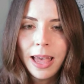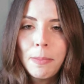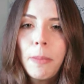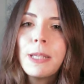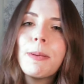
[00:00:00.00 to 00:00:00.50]

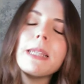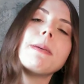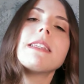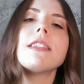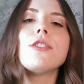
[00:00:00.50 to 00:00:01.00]
MemberSpace
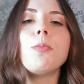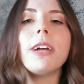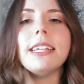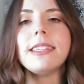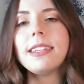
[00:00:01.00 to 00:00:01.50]
makes it super
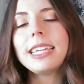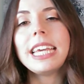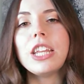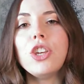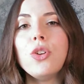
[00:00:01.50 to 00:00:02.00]
easy to
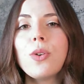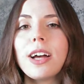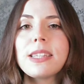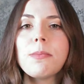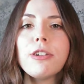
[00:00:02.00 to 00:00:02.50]
get new
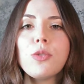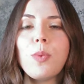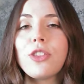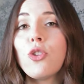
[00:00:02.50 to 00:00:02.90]
customers with